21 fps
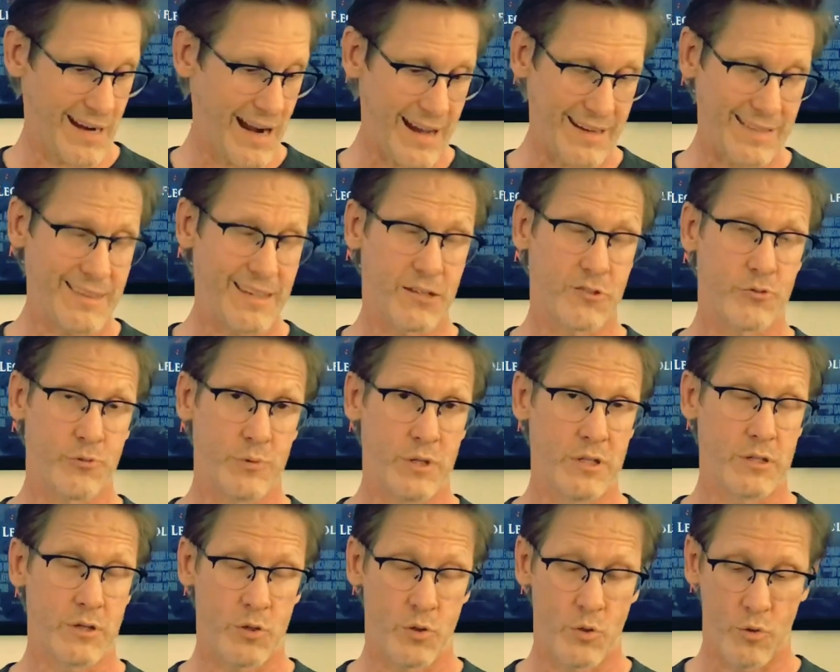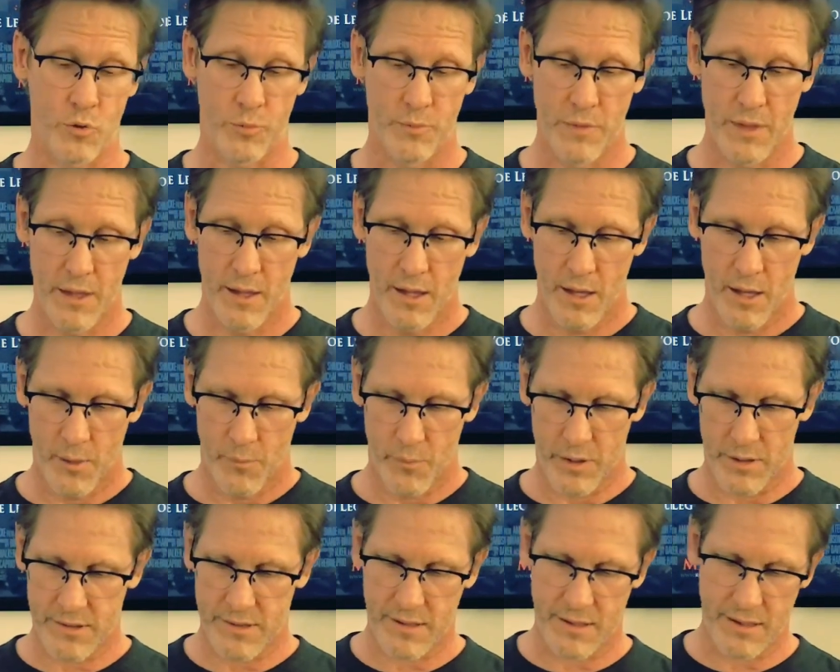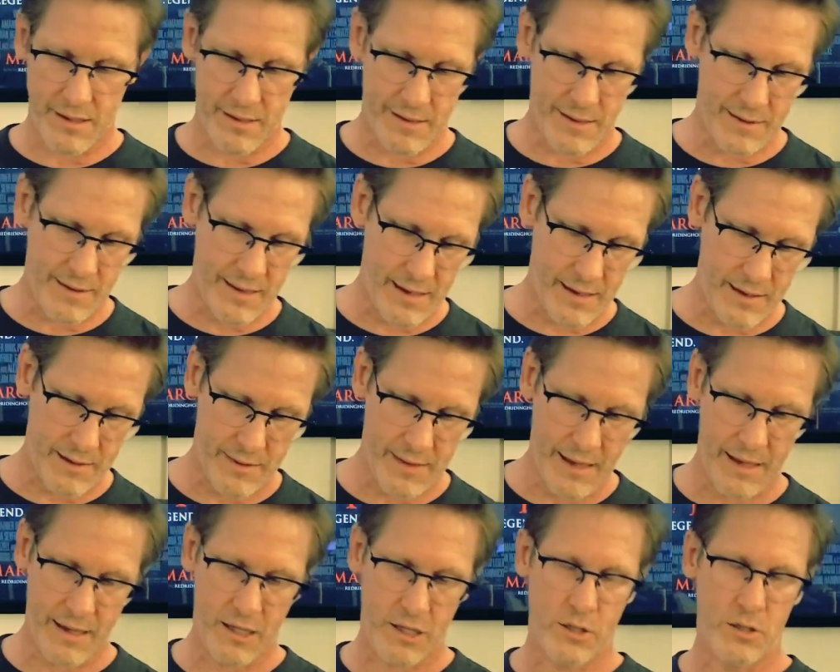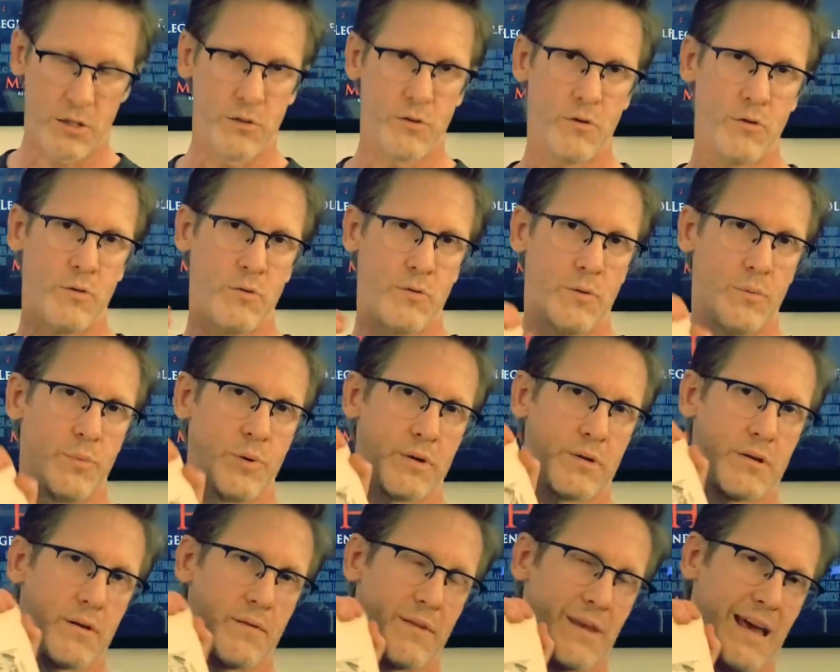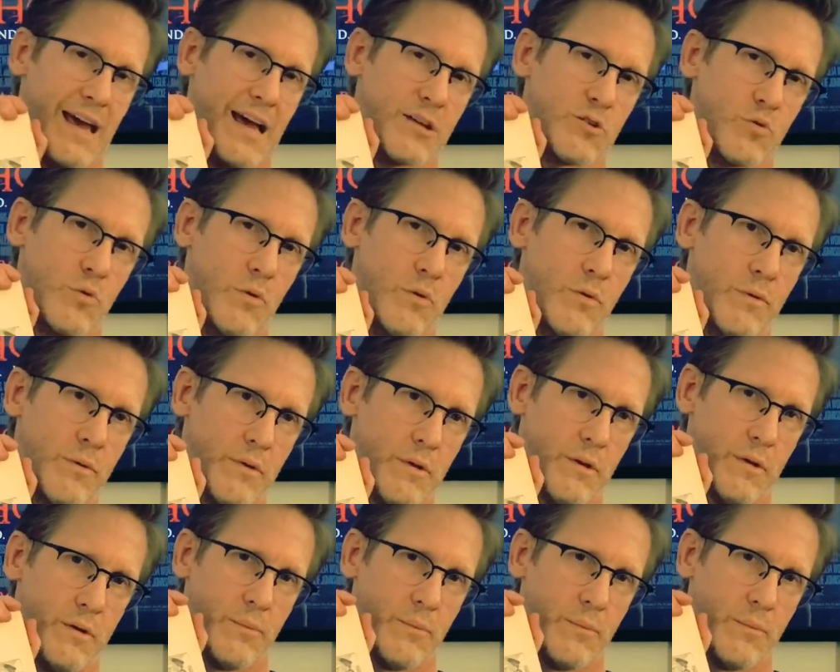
I think is really cool. But see, and then they include books of the actual